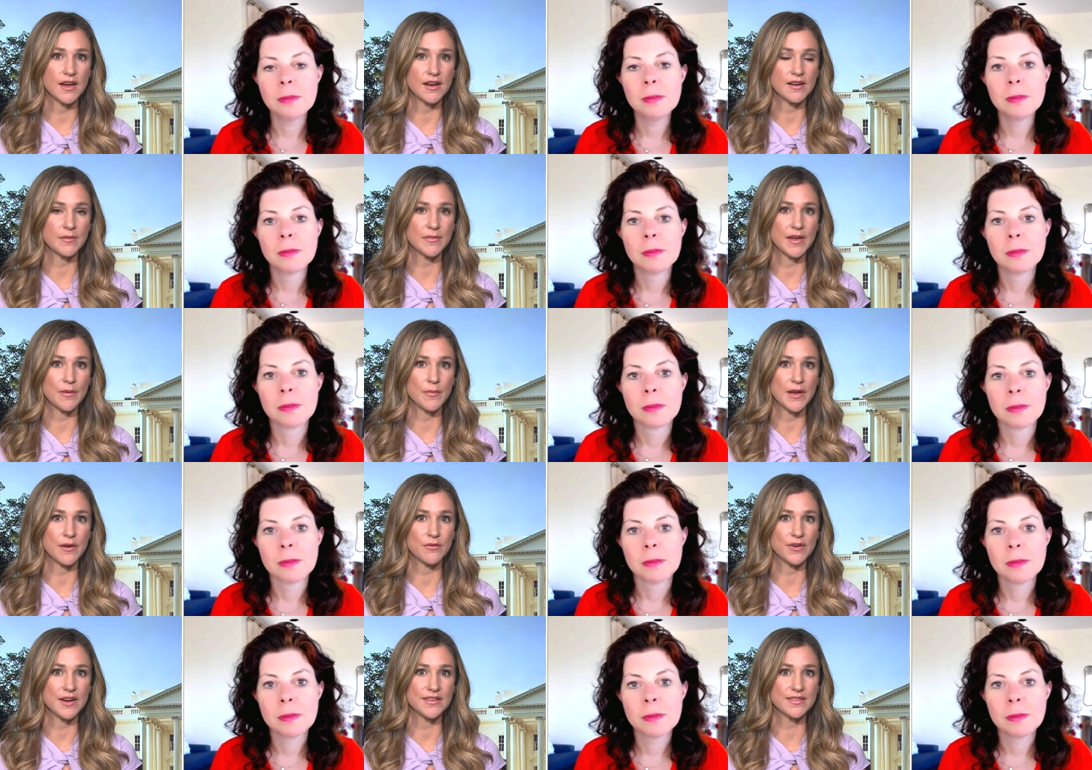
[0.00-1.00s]
Speaker 1: item that
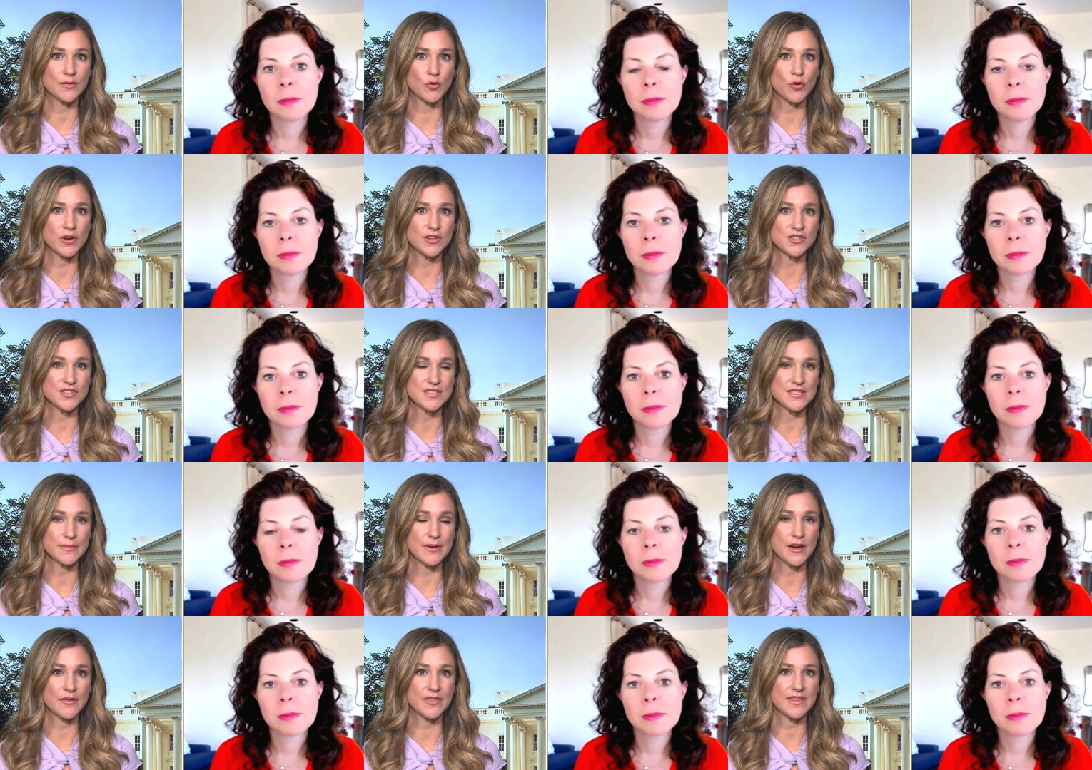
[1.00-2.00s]
might raise some
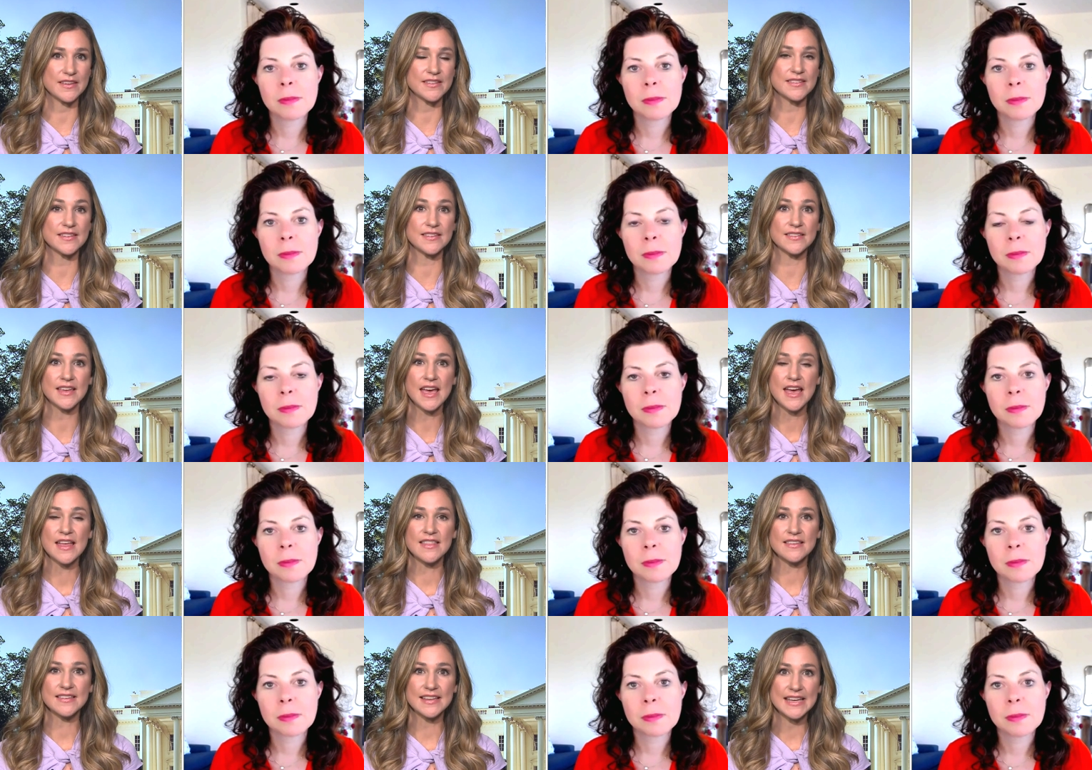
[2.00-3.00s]
questions about this is
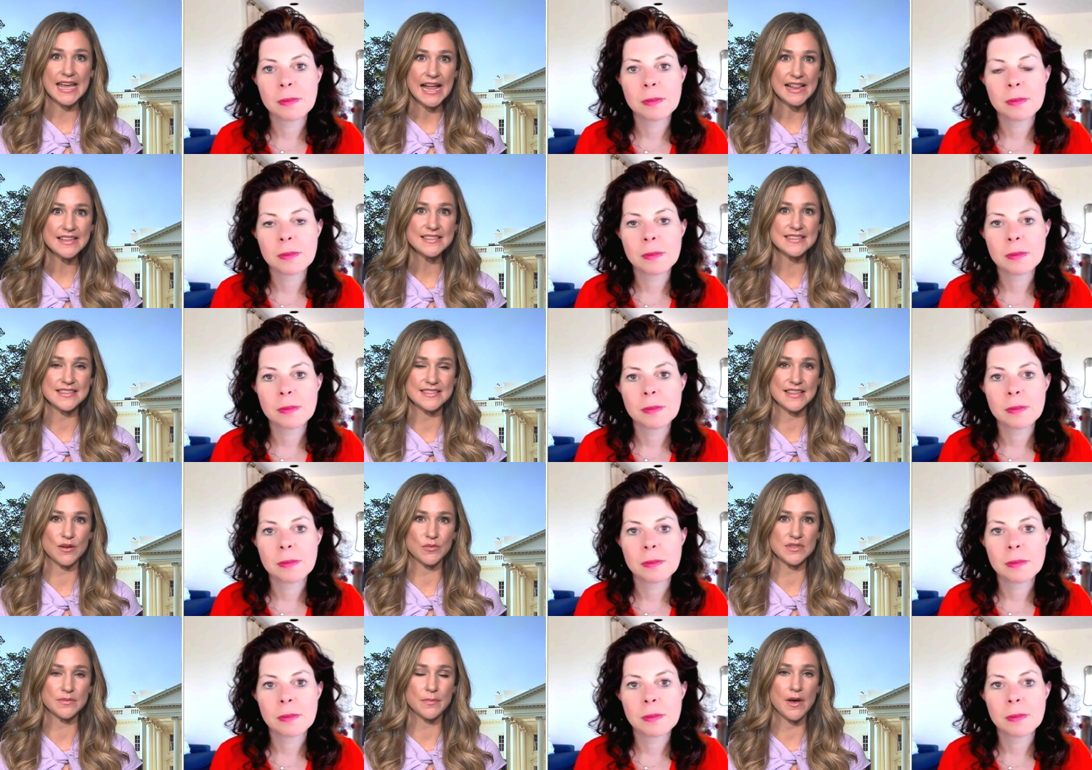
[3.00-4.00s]
this analysis
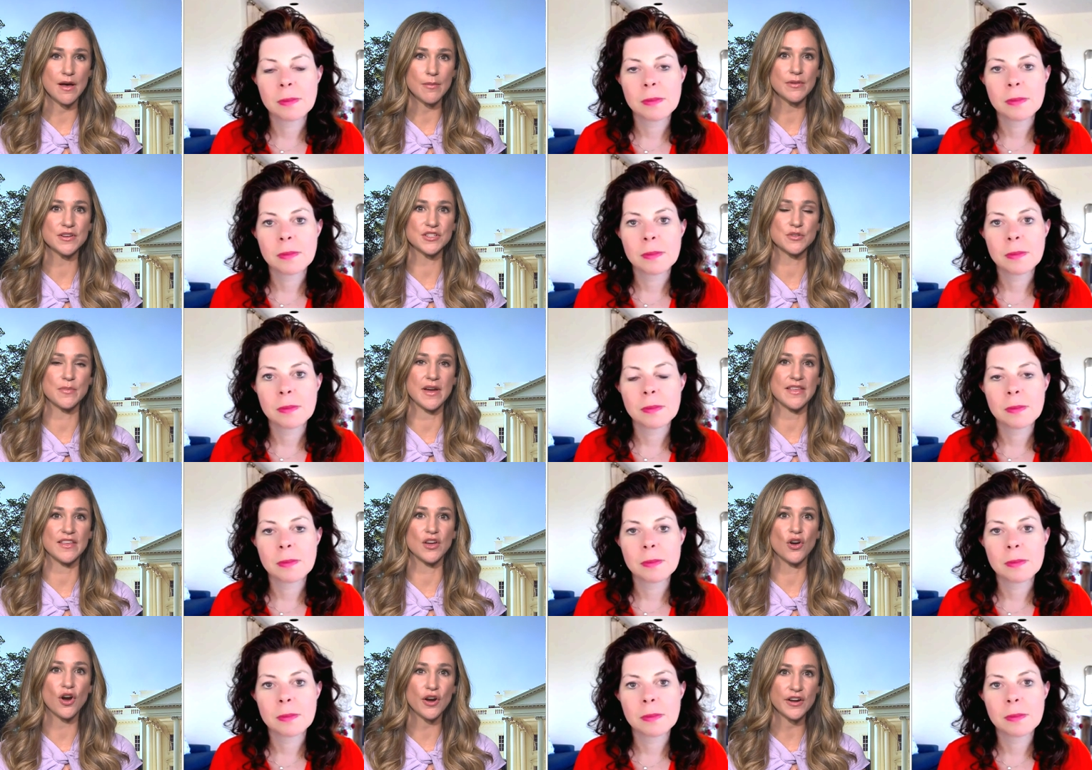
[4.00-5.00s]
that was published
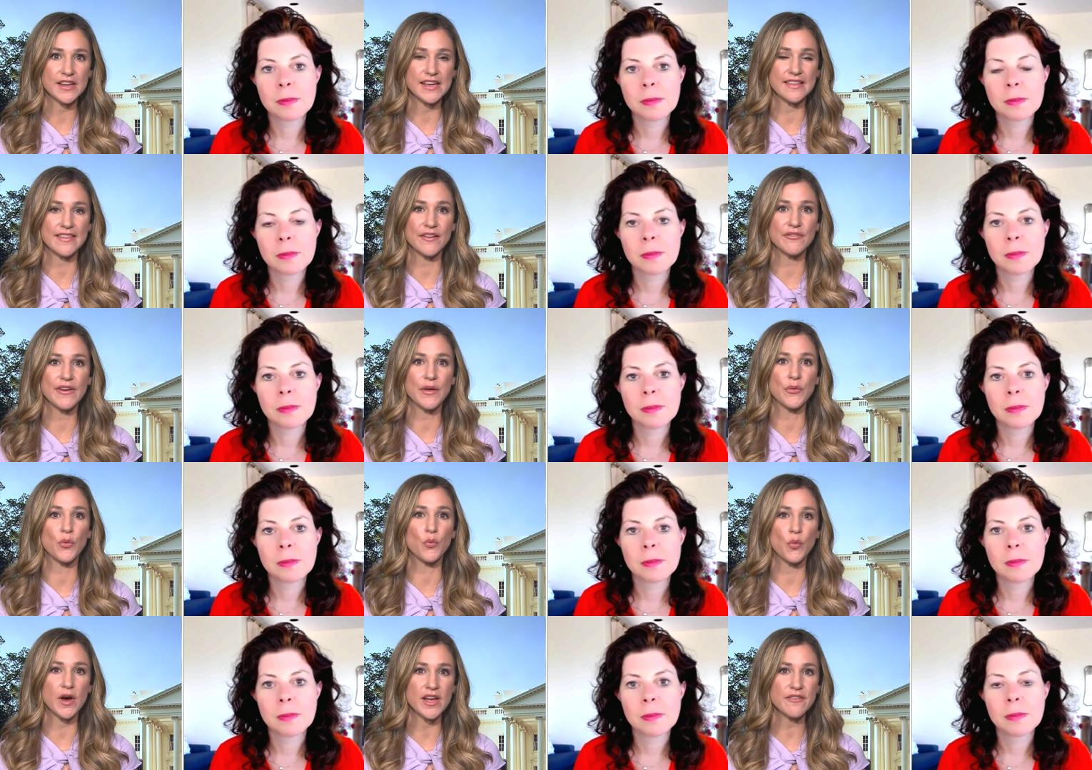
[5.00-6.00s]
by The Guardian that
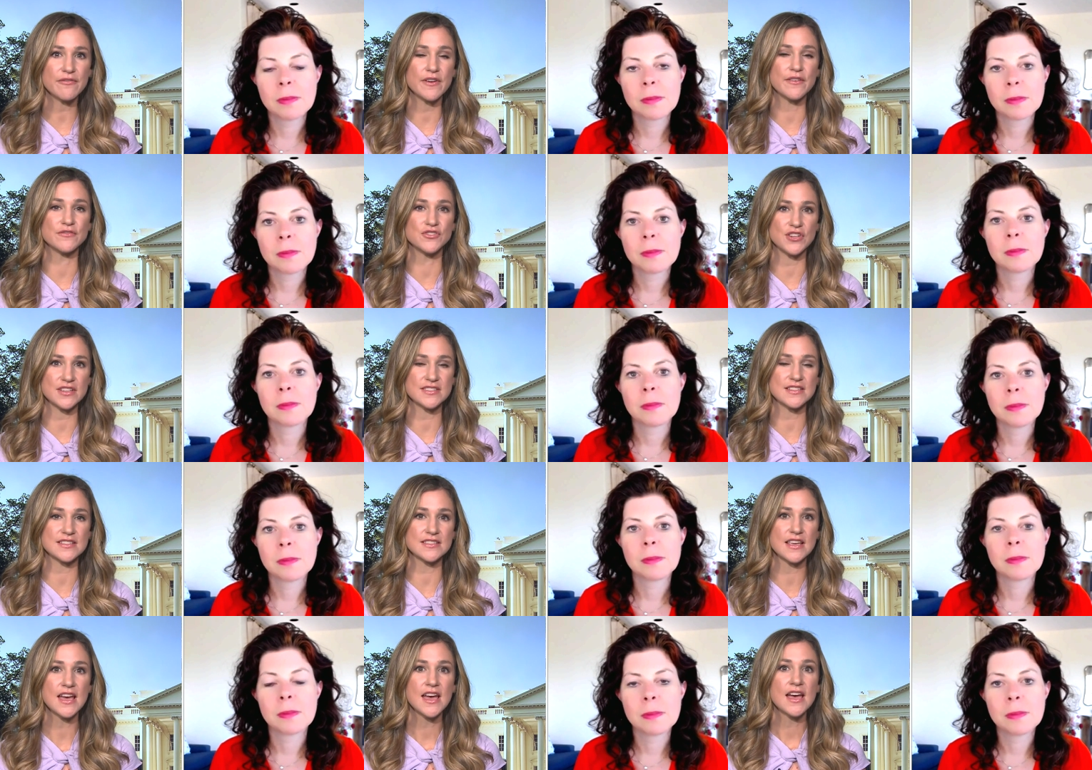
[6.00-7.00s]
found the wife of
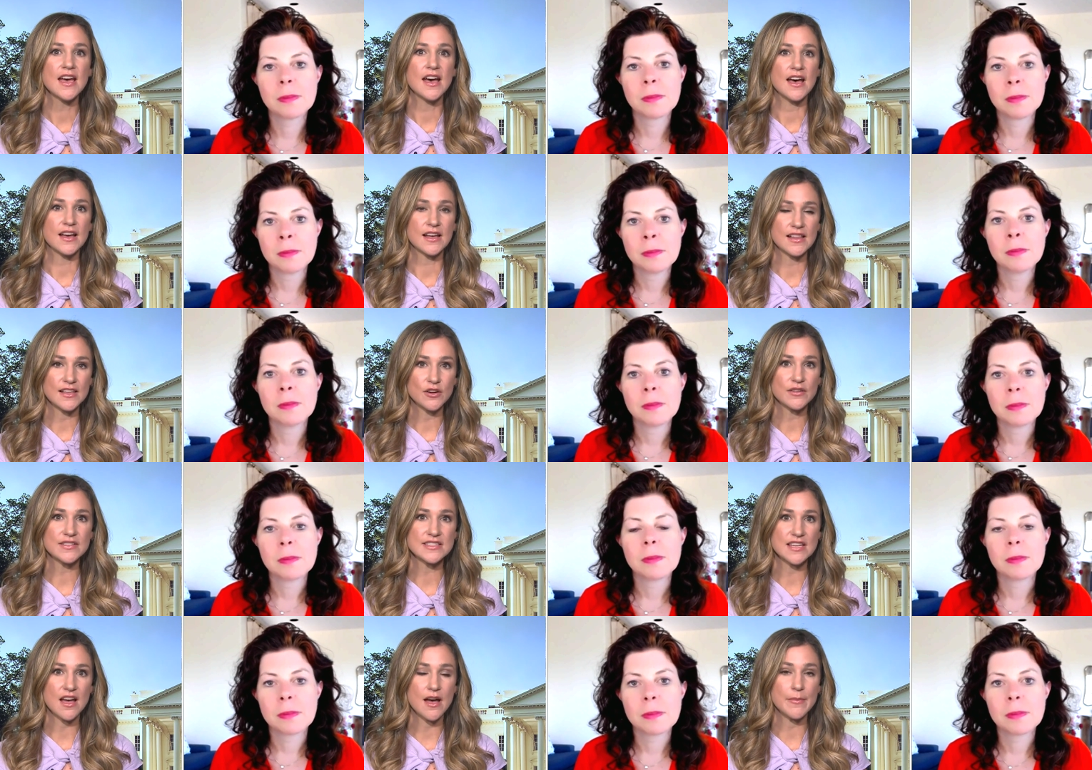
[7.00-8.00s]
Justice uh,
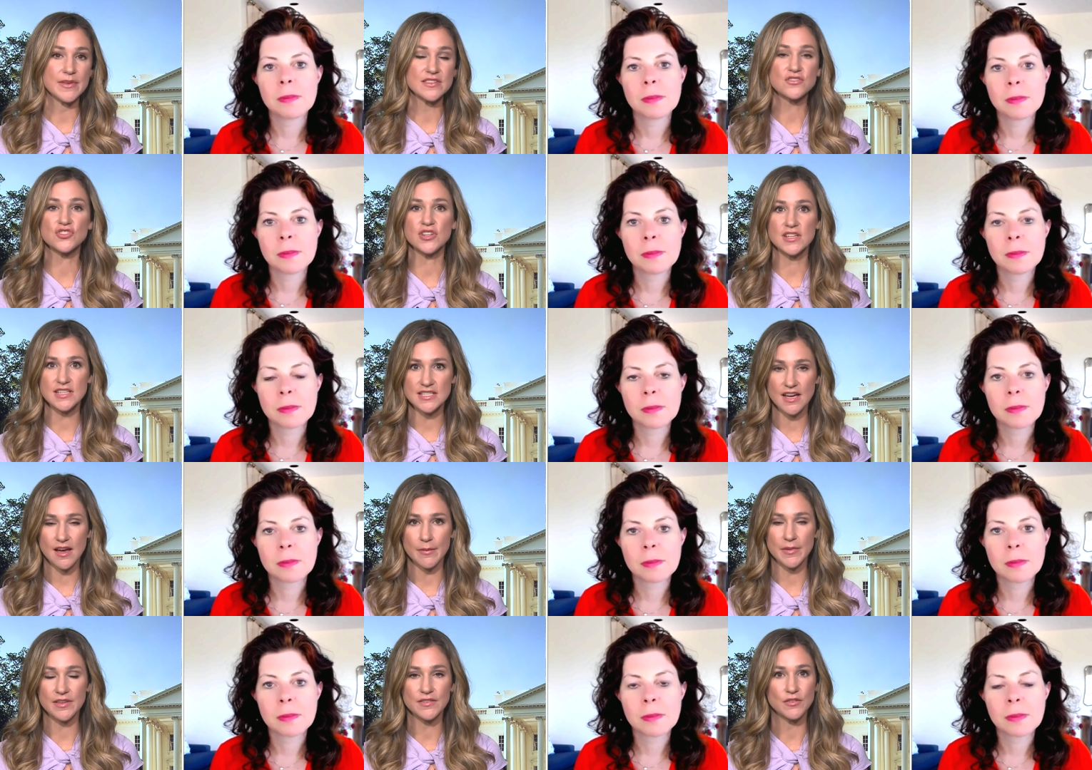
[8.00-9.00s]
Clarence Thomas, Ginny
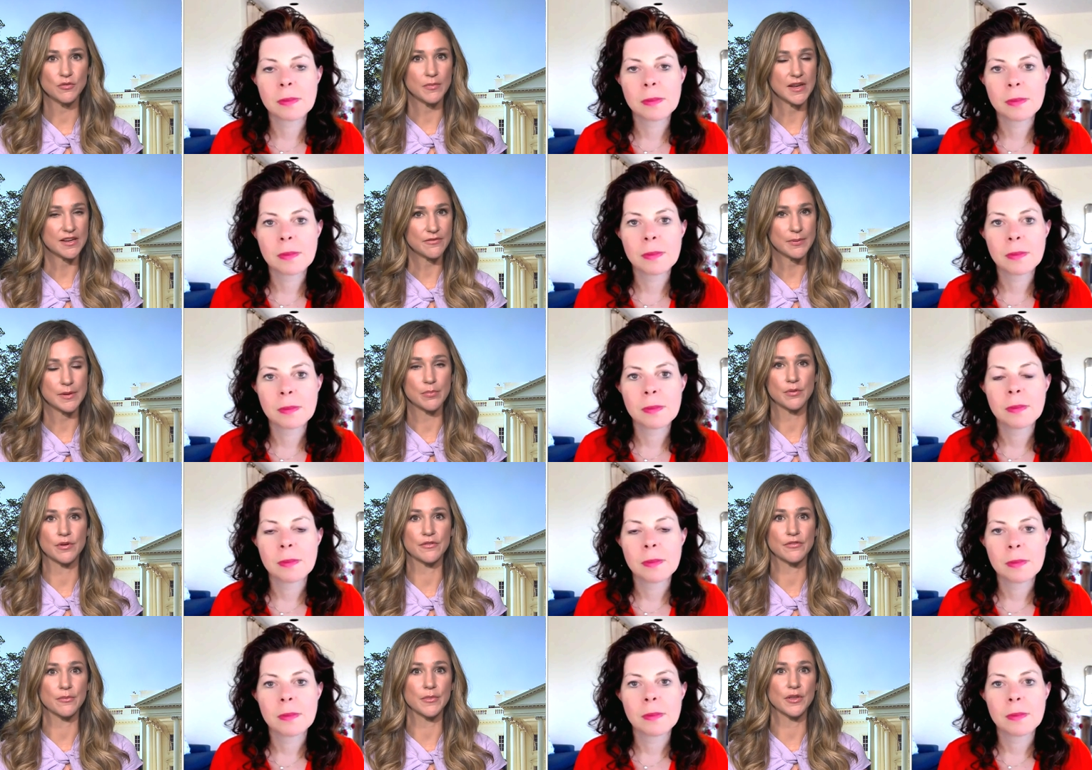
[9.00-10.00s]
Thomas, who many
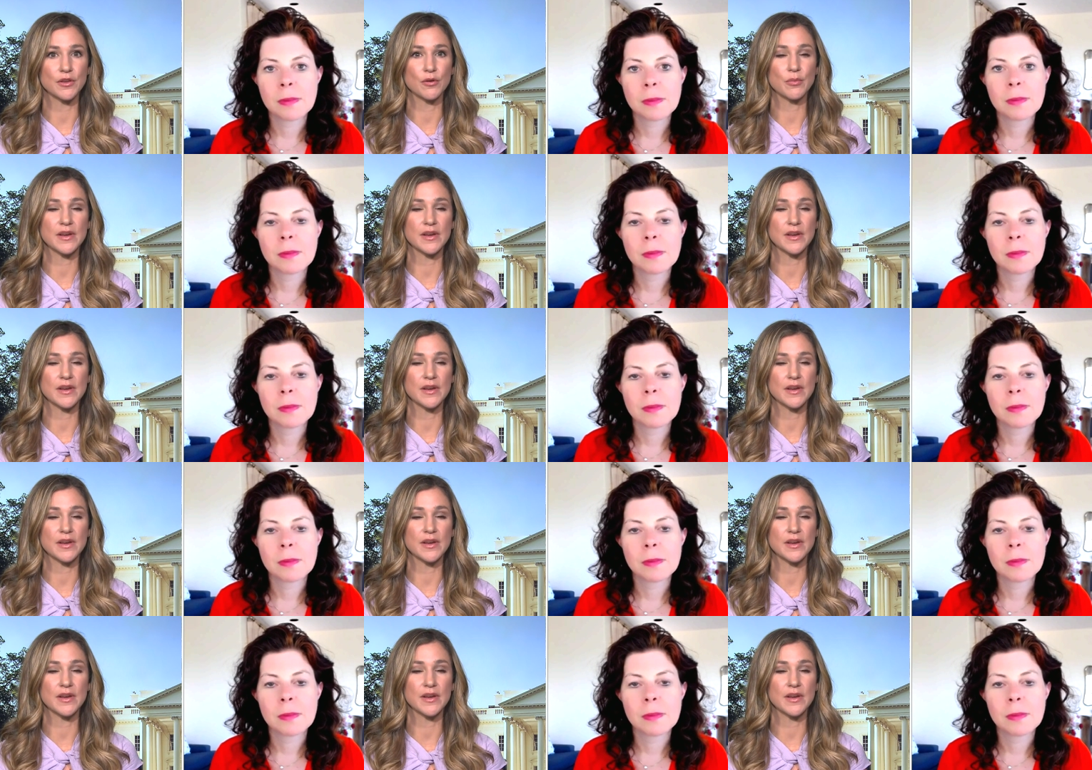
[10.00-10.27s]
people are familiar